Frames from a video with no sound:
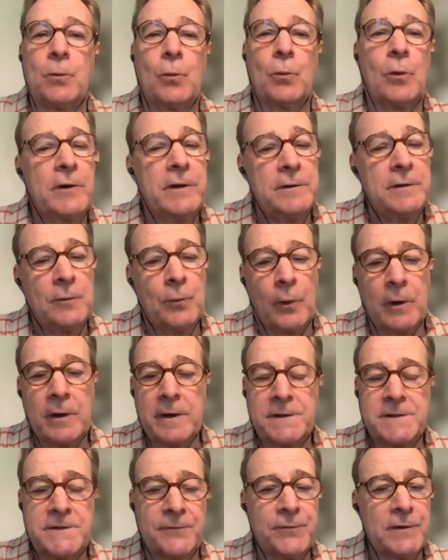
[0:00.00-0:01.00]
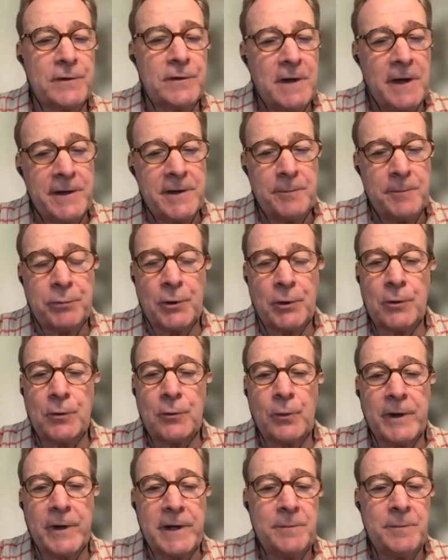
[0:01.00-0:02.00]
work work a different kind of
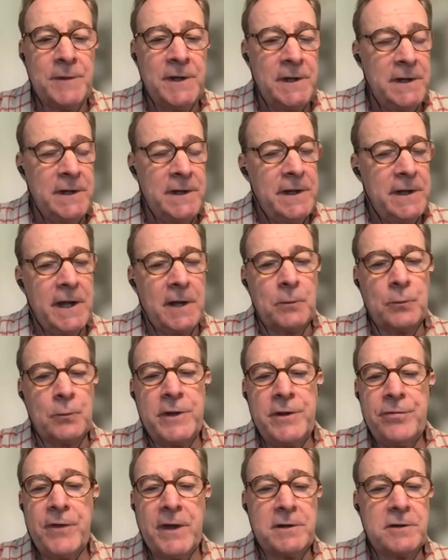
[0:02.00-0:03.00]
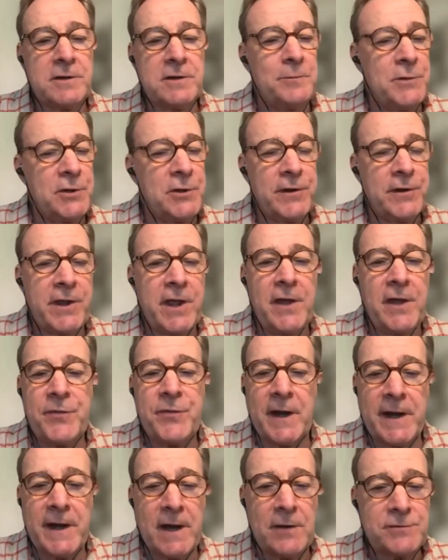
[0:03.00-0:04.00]
program, and we then communicate
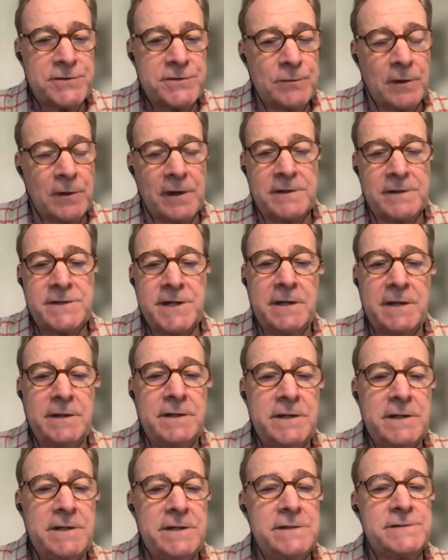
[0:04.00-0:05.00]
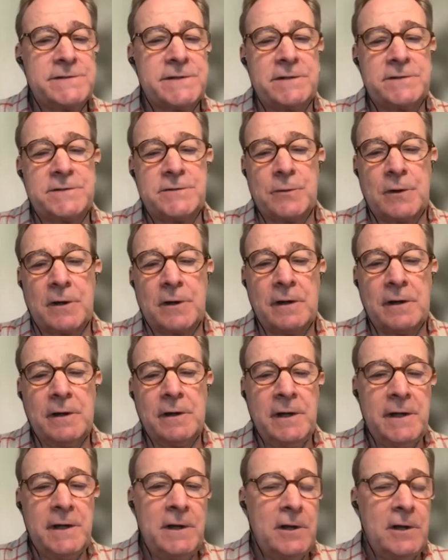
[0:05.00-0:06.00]
that out to our attendees and to our
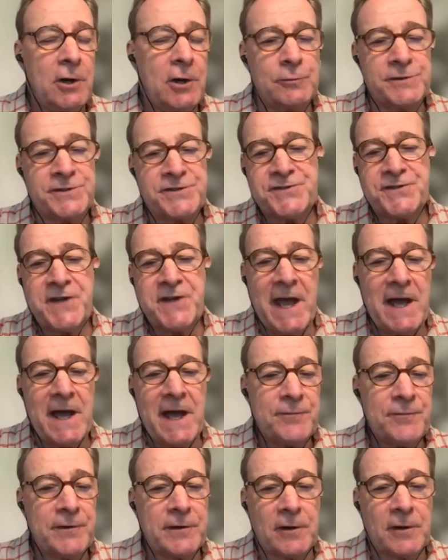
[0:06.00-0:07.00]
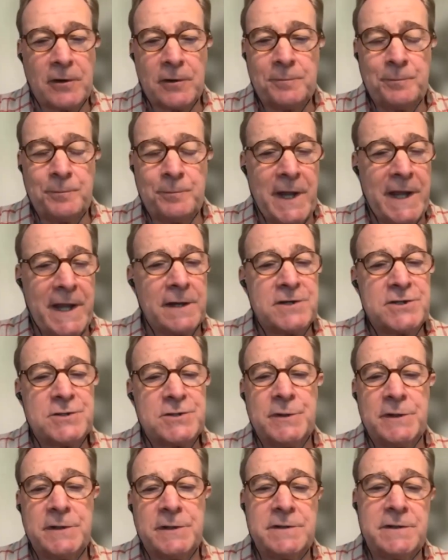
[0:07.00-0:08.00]
own staff and our
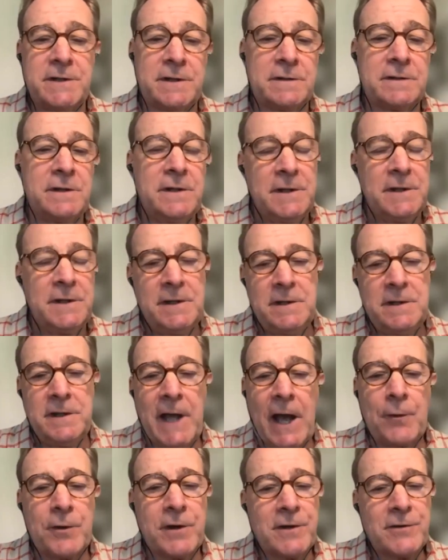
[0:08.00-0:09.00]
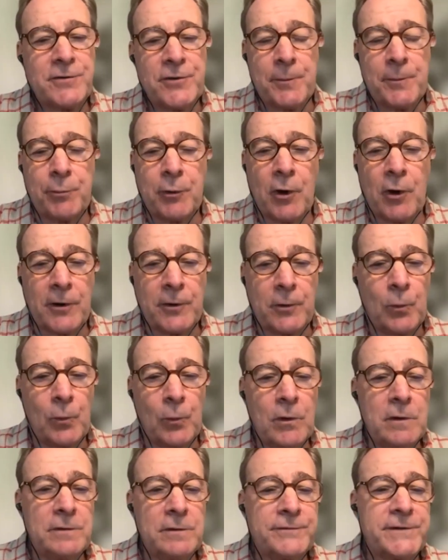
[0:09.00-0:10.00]
management and out into the broader
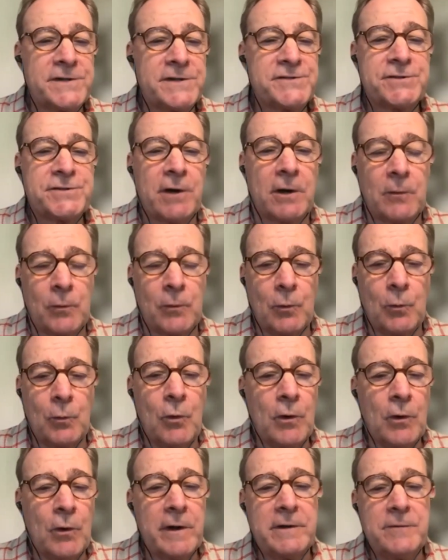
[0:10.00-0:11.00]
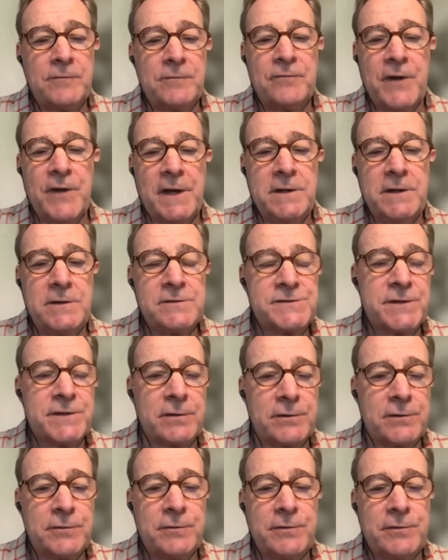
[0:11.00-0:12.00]
world and start rewarding venues that
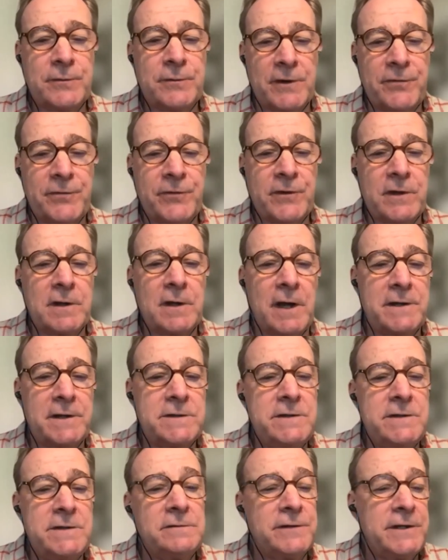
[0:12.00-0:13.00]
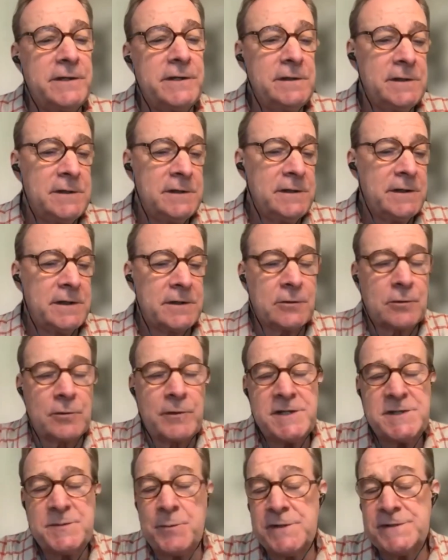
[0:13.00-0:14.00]
are doing the right thing, ideally, it
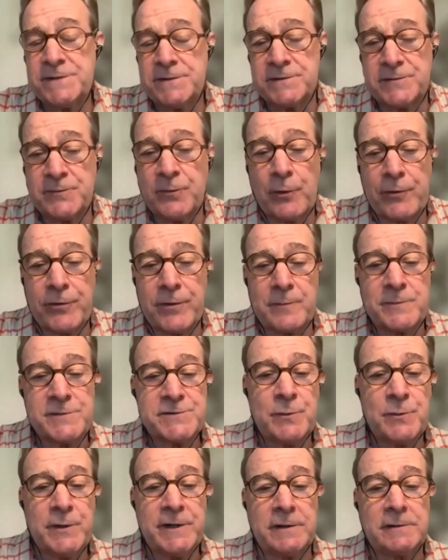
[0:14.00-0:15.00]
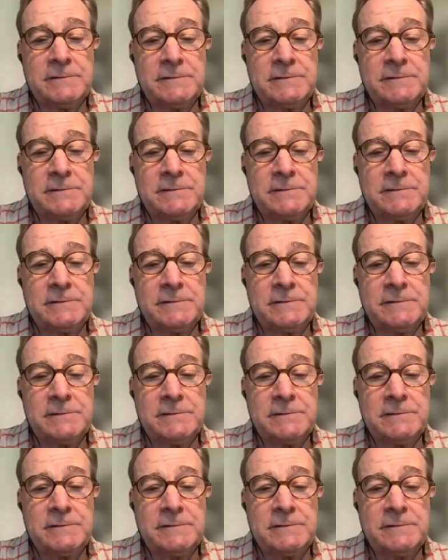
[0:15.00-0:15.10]
creates business for them as well.